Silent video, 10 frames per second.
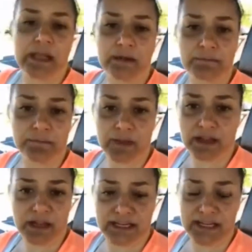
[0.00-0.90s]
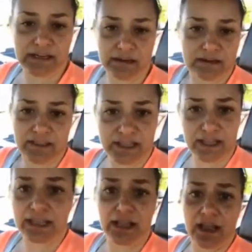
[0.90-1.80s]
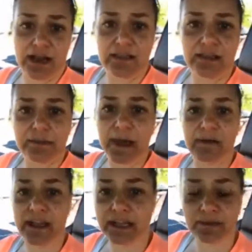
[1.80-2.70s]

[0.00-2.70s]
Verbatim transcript: And he didn't think anything about it.